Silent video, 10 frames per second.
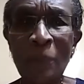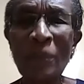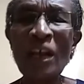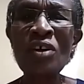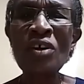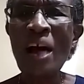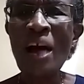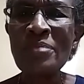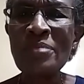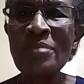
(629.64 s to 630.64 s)

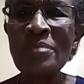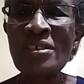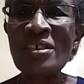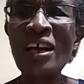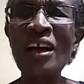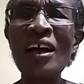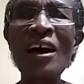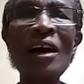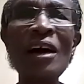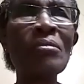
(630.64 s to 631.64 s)
Crabs,
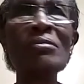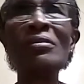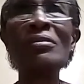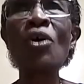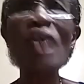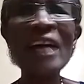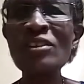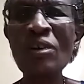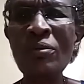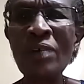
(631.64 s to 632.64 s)
all kinds
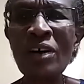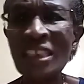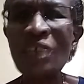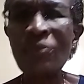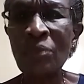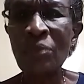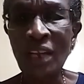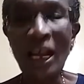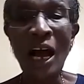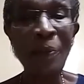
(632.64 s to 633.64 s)
of seafood.
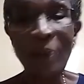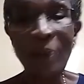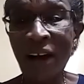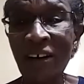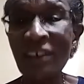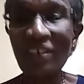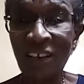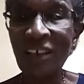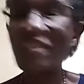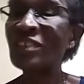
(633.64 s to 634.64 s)
Apparently,
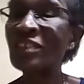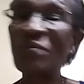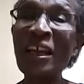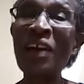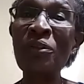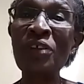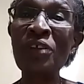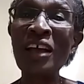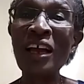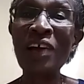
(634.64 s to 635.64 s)
it is very healthy.
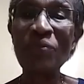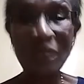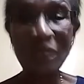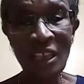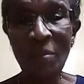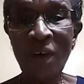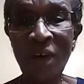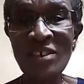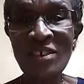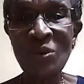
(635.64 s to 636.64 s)
For some of
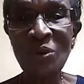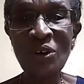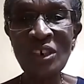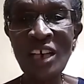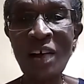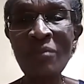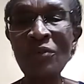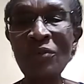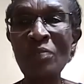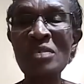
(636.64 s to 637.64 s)
us who don't come
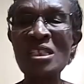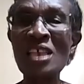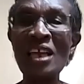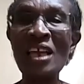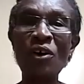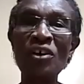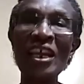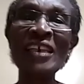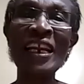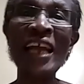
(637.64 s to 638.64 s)
from
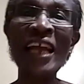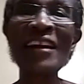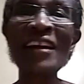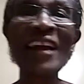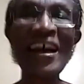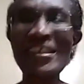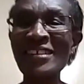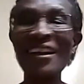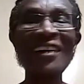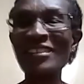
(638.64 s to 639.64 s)
sea-oriented areas,
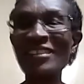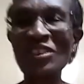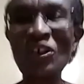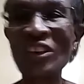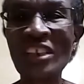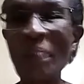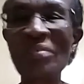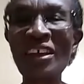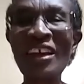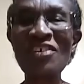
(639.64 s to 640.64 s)
this is not
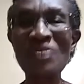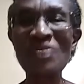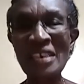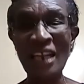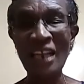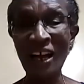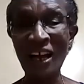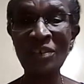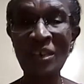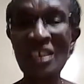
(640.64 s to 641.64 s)
something interesting. I can't
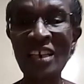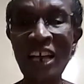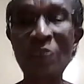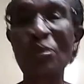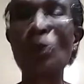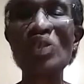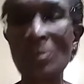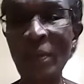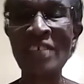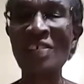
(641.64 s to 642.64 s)
even stand prawns
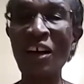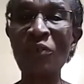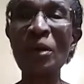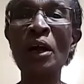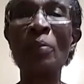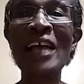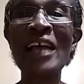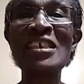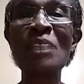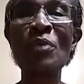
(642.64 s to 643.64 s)
myself, but I
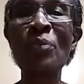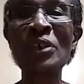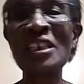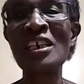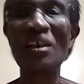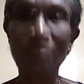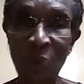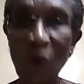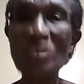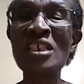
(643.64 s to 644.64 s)
see people eating
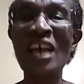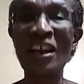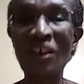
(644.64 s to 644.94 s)
prawns and